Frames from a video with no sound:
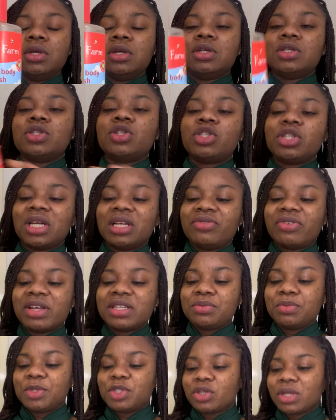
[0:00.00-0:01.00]
So she advised
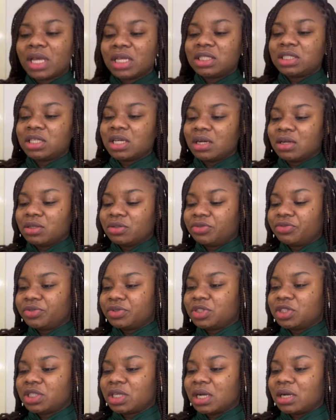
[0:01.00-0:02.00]
me to get
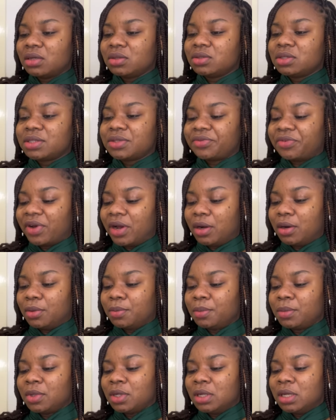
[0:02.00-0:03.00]
Child Child's
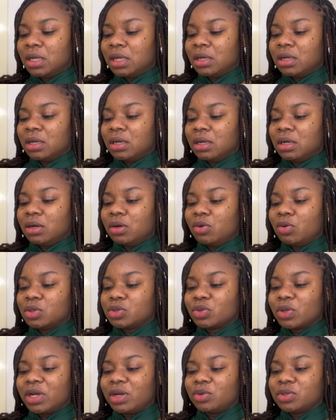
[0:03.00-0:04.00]
Farm, was
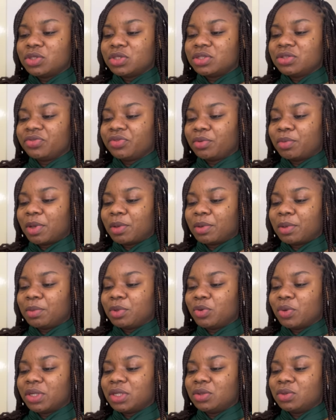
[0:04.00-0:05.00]
what I was using for my baby
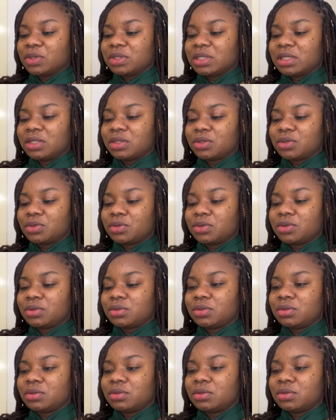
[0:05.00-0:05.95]
when he was little.